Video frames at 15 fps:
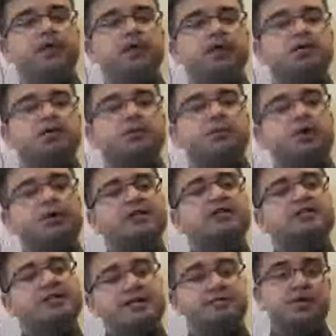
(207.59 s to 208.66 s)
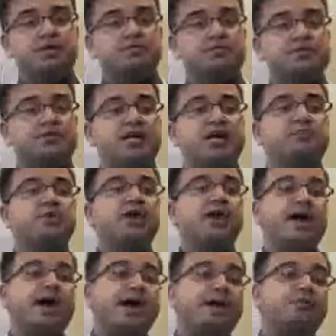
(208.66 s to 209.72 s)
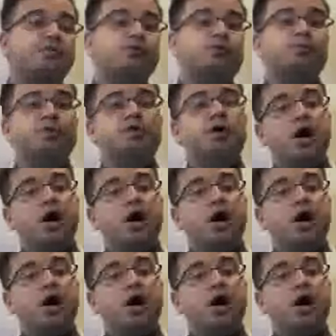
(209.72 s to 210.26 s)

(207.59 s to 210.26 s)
their nerves are very sensitive.